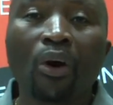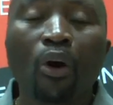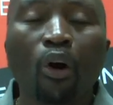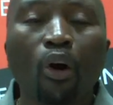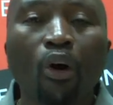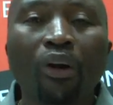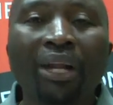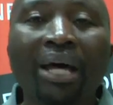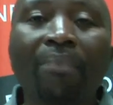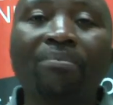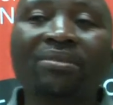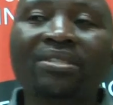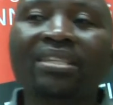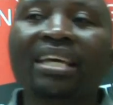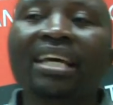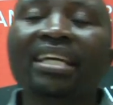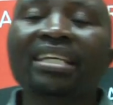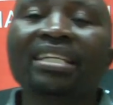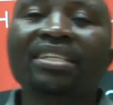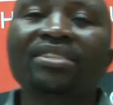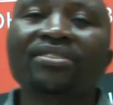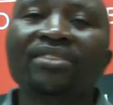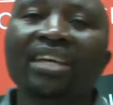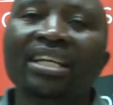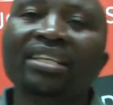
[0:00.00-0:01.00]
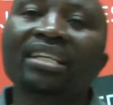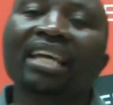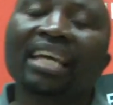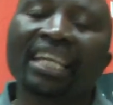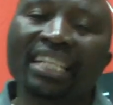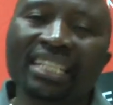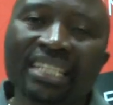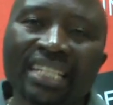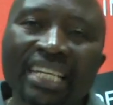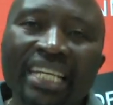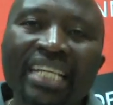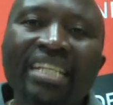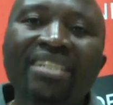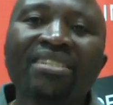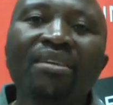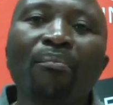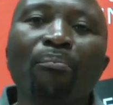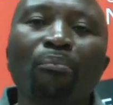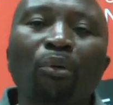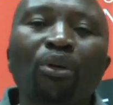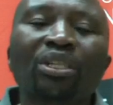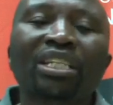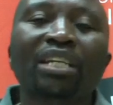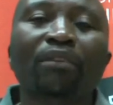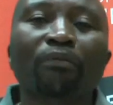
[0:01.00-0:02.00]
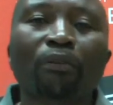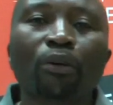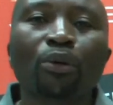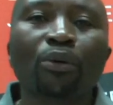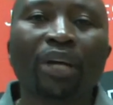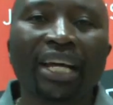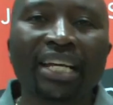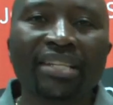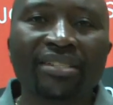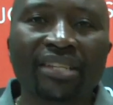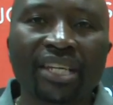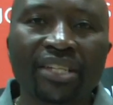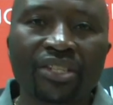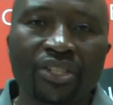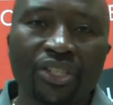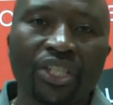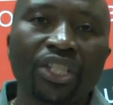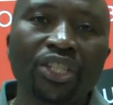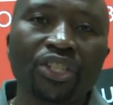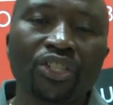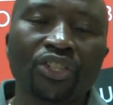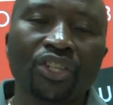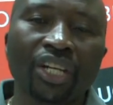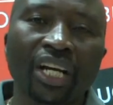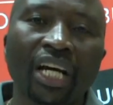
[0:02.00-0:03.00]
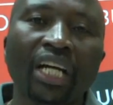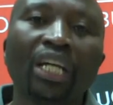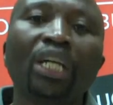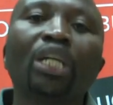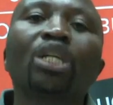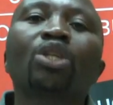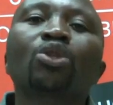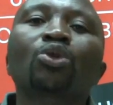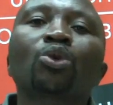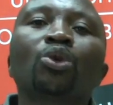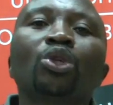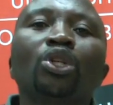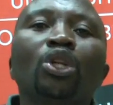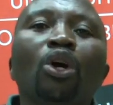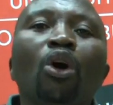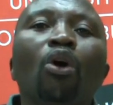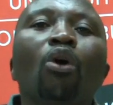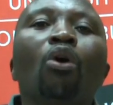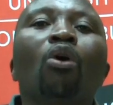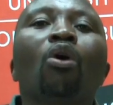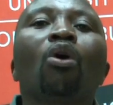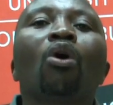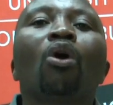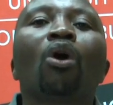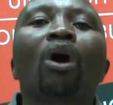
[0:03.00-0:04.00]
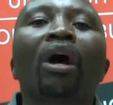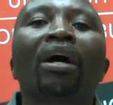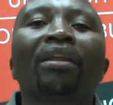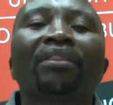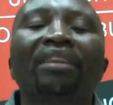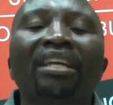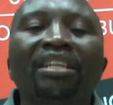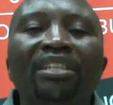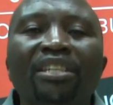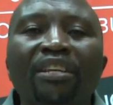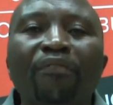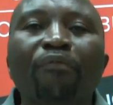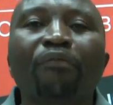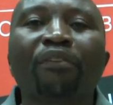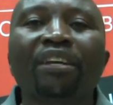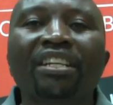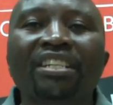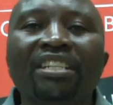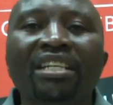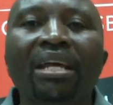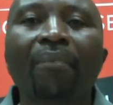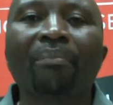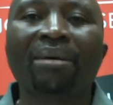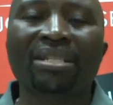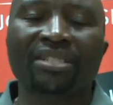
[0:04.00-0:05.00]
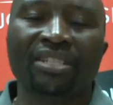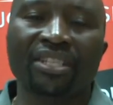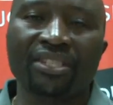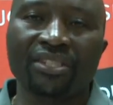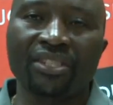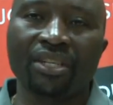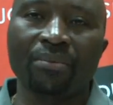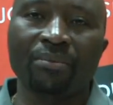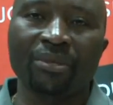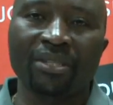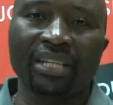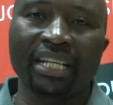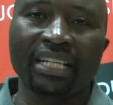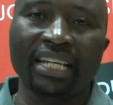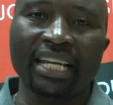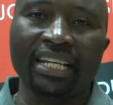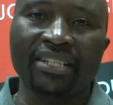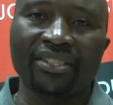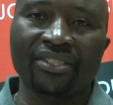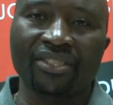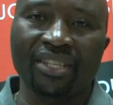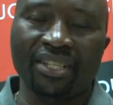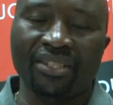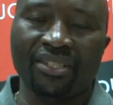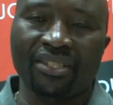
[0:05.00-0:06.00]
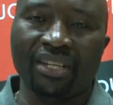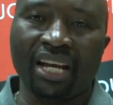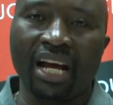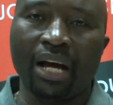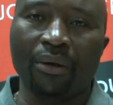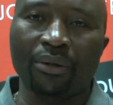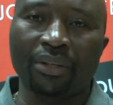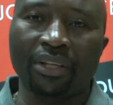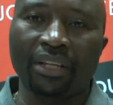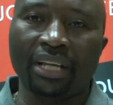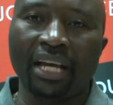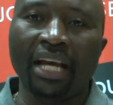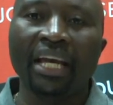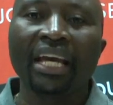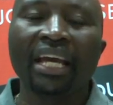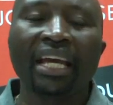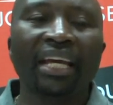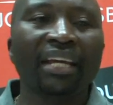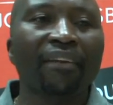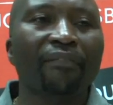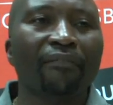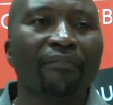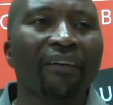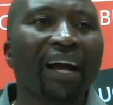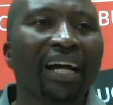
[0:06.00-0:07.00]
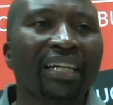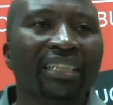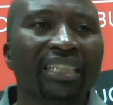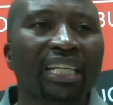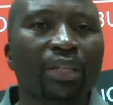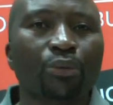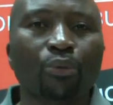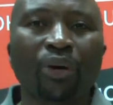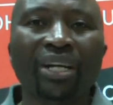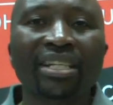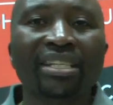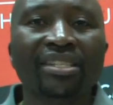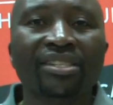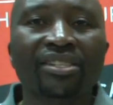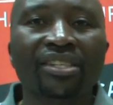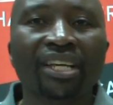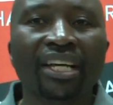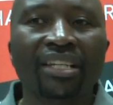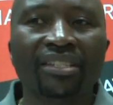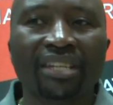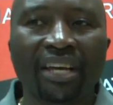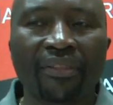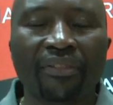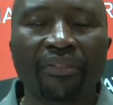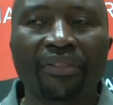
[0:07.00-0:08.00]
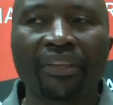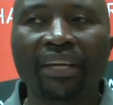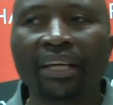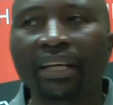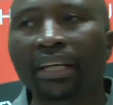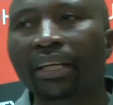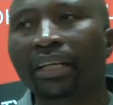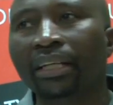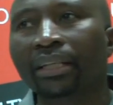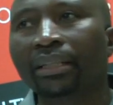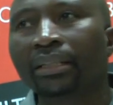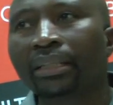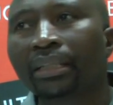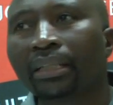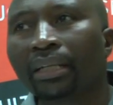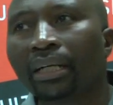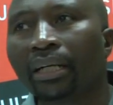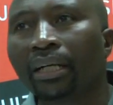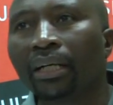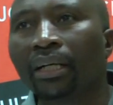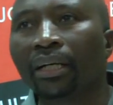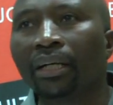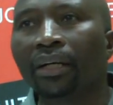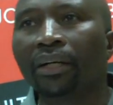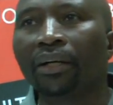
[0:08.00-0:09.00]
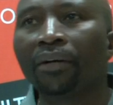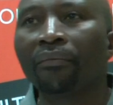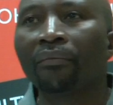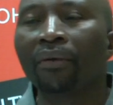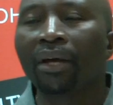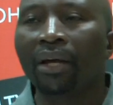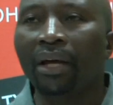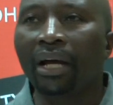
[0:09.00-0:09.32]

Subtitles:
All I'm saying is that it is important for you as a teacher to know the different number systems that exist out there. In fact, at one stage, I think, at